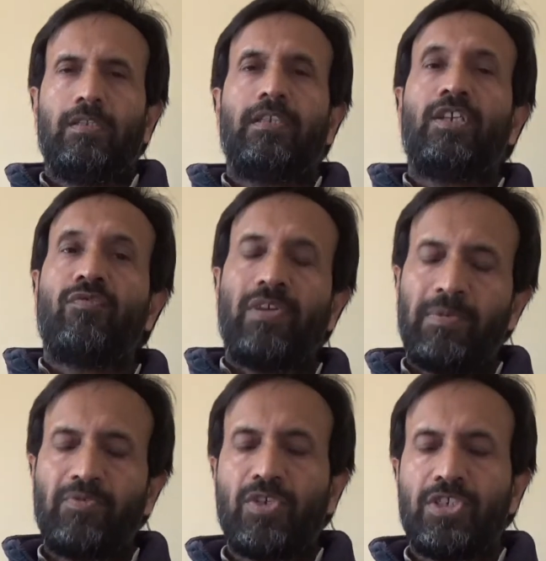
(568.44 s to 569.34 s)
Thank you very
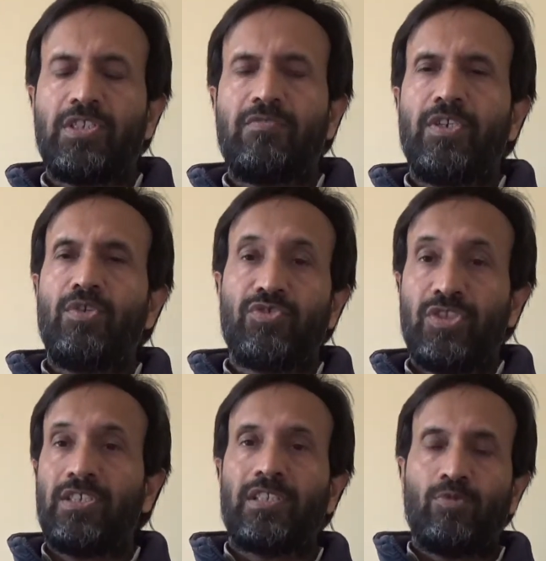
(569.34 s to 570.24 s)
much for watching this video. So
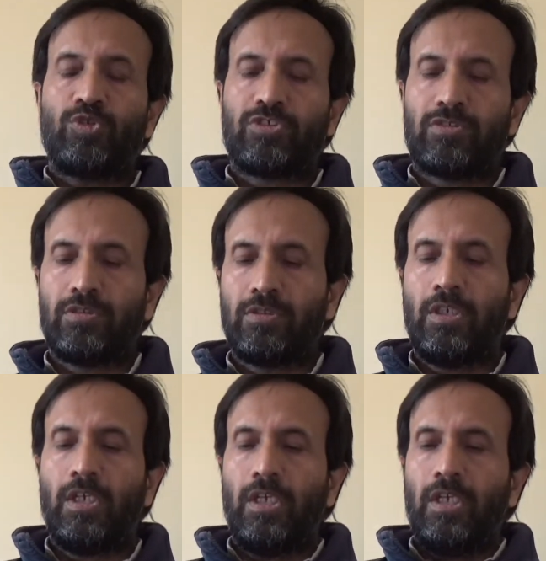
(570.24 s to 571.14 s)
these are the most
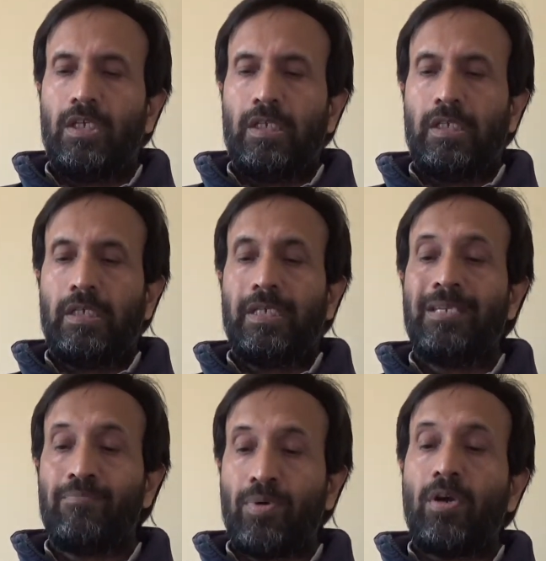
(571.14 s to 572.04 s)
uh,
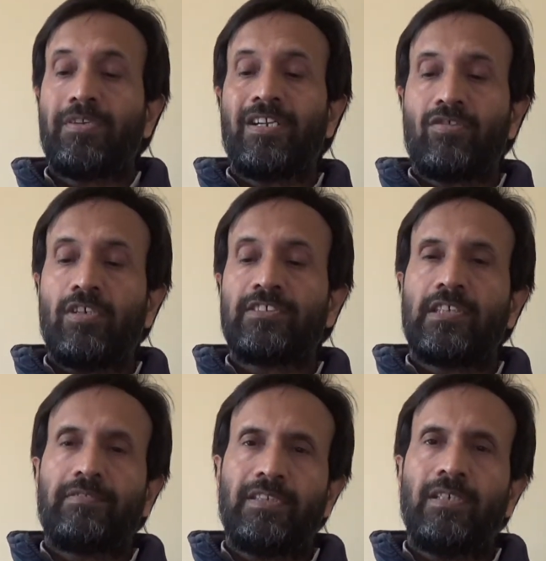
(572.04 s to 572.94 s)
important causes
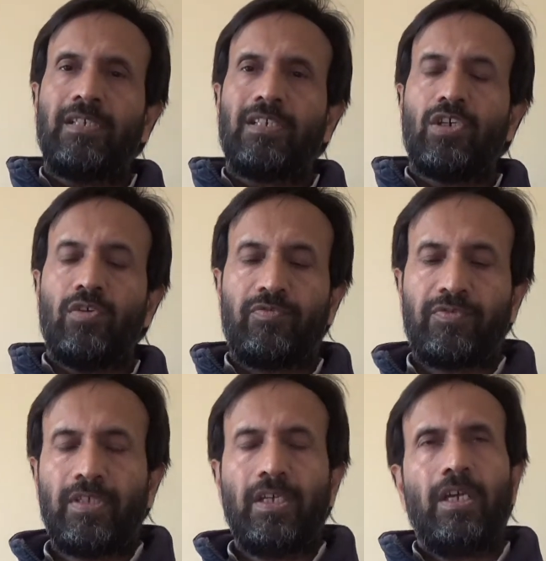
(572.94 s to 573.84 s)
of the
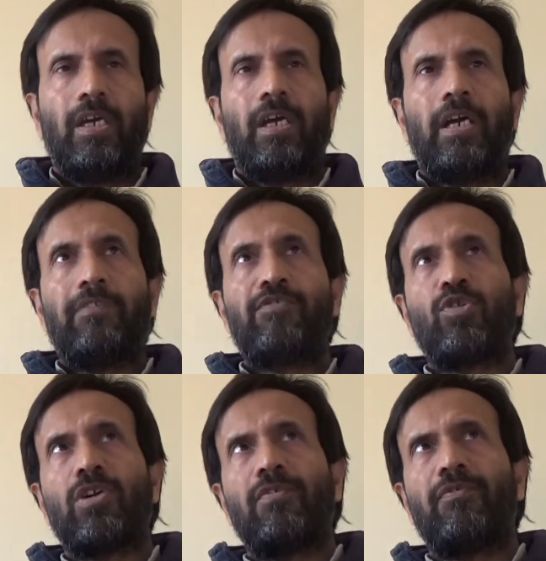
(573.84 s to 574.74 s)
cough uh, if your
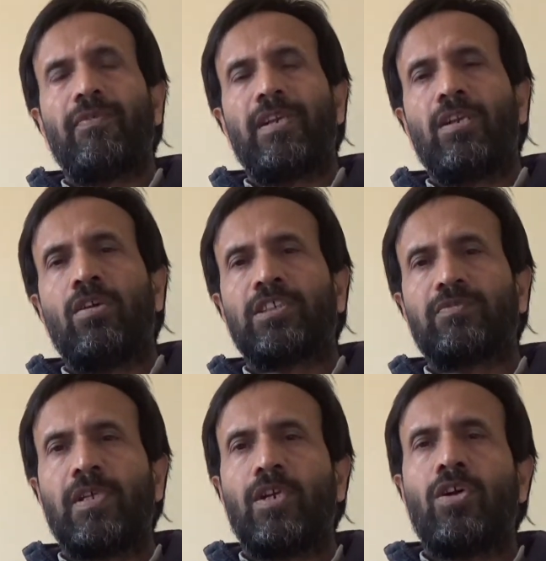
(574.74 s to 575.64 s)
cough lasts
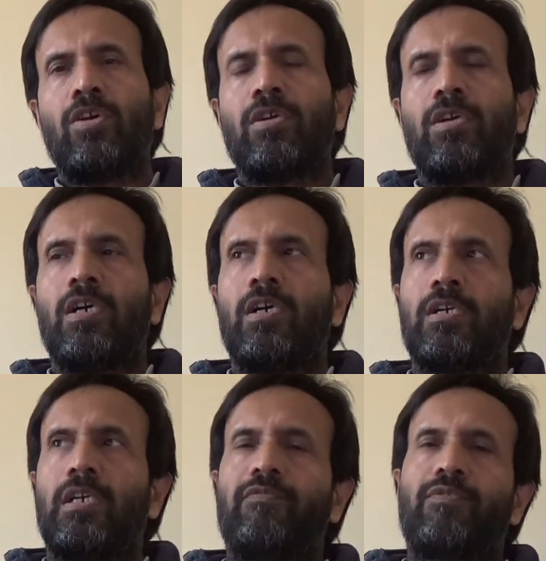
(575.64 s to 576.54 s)
for long
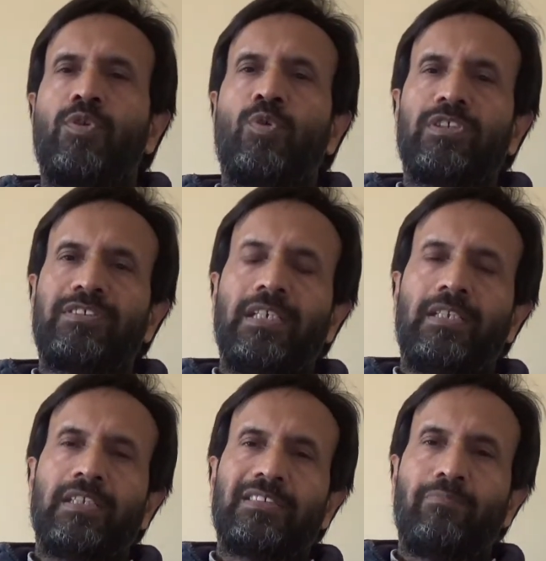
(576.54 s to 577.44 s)
or if you notice that
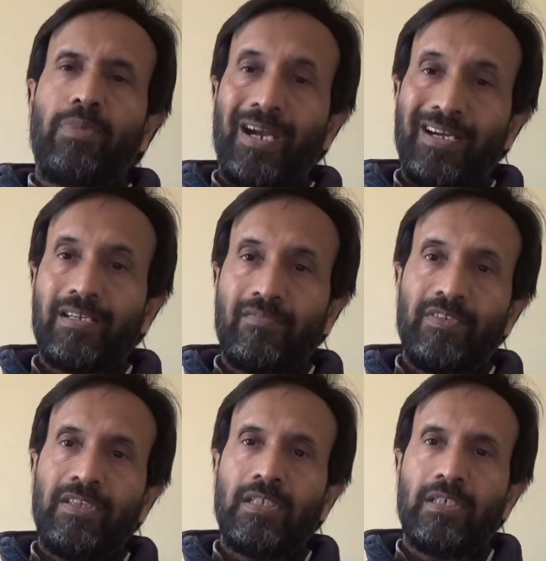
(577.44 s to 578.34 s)
there's a blood
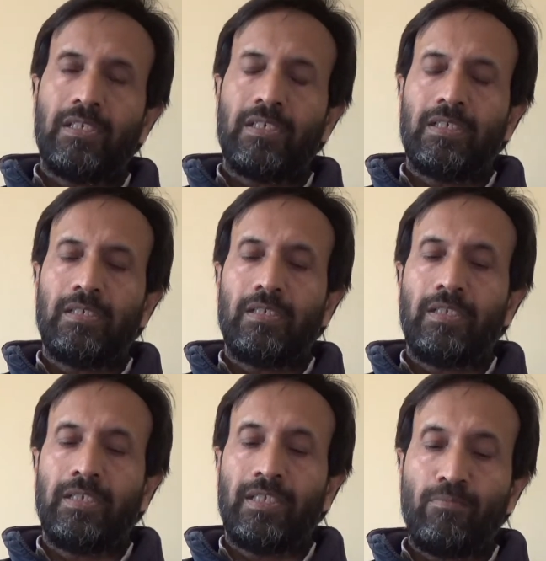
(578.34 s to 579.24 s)
with the uh,
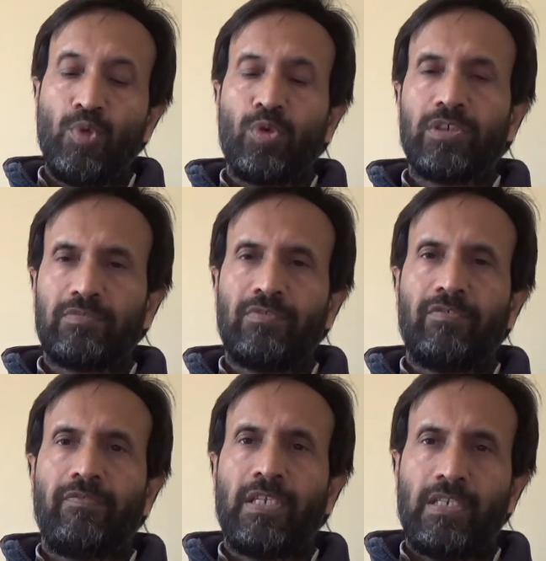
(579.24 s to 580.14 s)
in the mucus
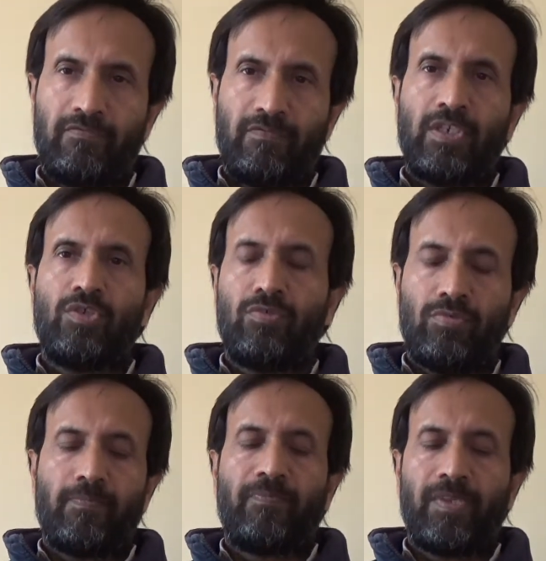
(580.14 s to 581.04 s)
when
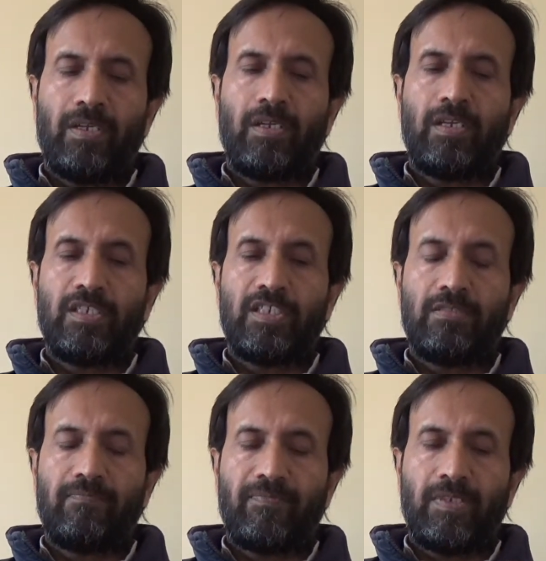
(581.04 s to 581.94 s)
you
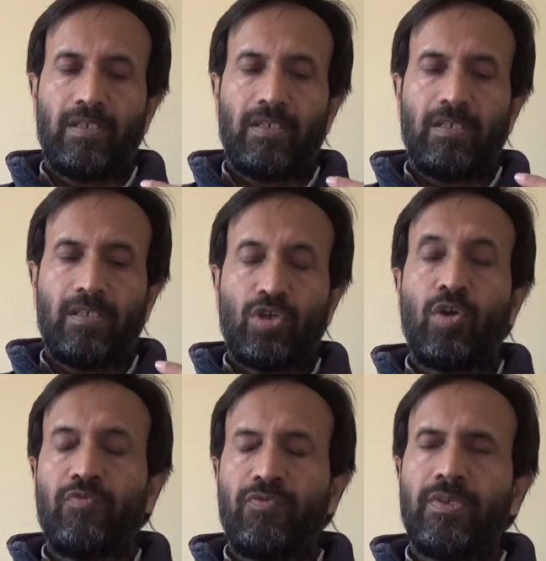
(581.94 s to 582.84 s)
uh,
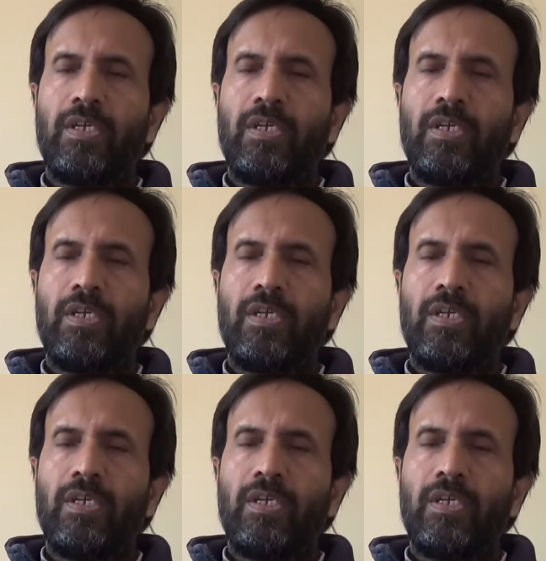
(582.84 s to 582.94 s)
cough